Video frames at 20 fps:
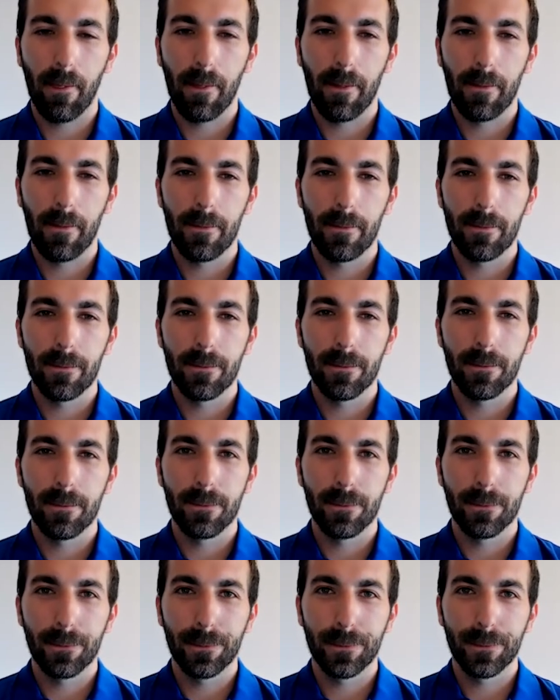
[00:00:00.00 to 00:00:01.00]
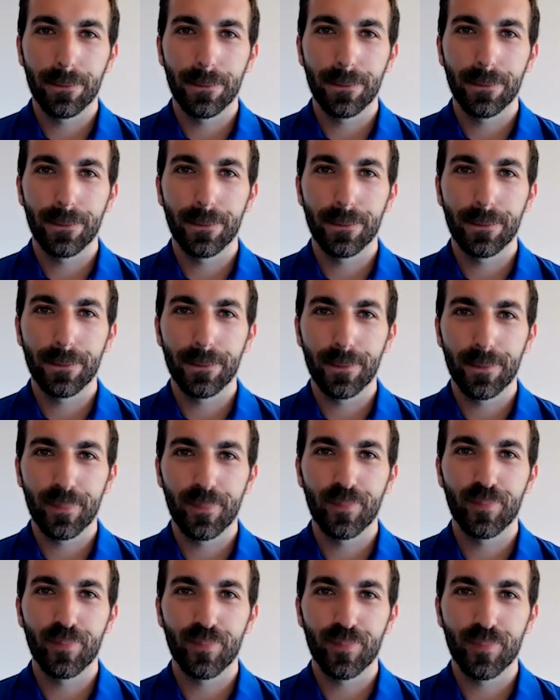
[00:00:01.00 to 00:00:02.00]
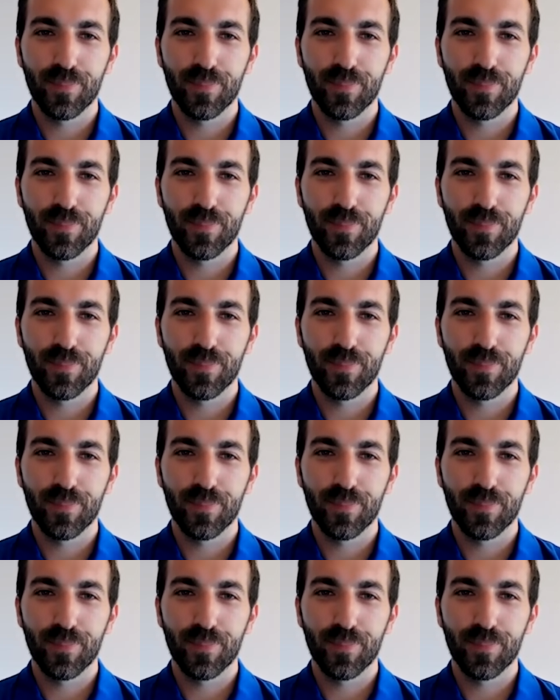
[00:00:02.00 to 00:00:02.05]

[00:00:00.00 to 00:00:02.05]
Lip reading: (silent)